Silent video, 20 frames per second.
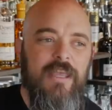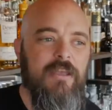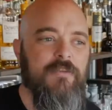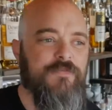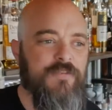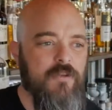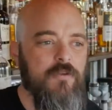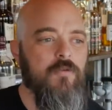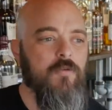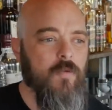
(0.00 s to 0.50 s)

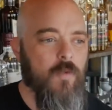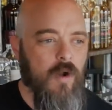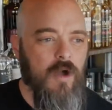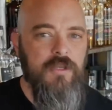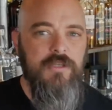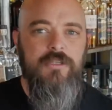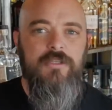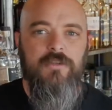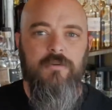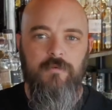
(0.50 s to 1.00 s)
If you
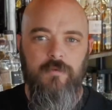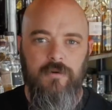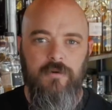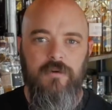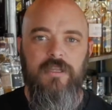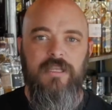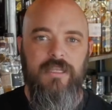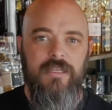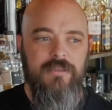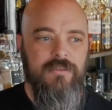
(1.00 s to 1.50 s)
want to
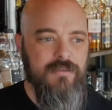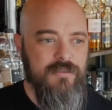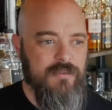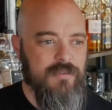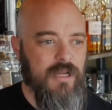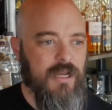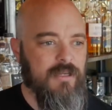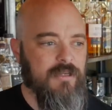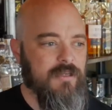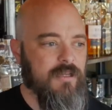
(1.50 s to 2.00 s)
work
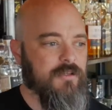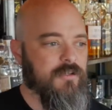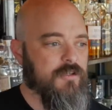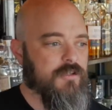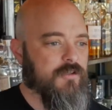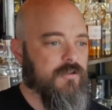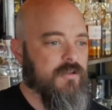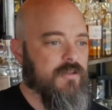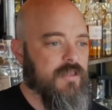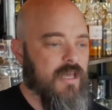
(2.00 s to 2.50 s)
inside an
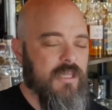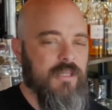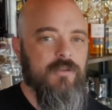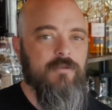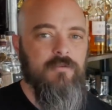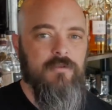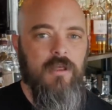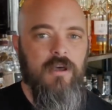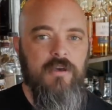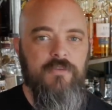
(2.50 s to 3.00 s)
industry that
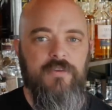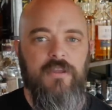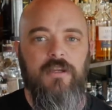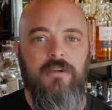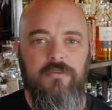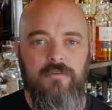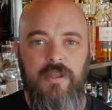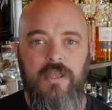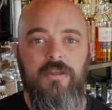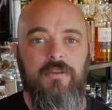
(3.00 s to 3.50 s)
you love and
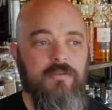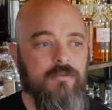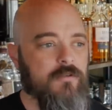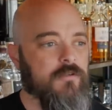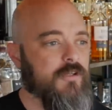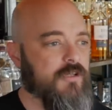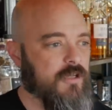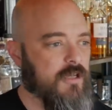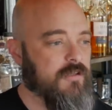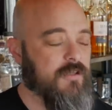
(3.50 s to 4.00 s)
create cool
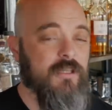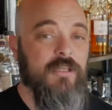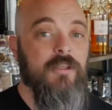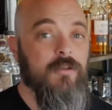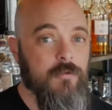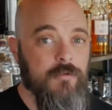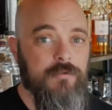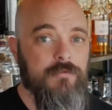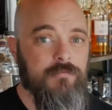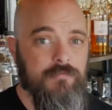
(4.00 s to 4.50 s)
shit that
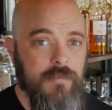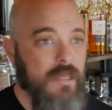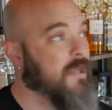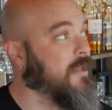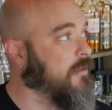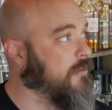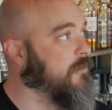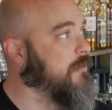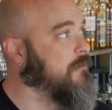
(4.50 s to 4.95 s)
you think is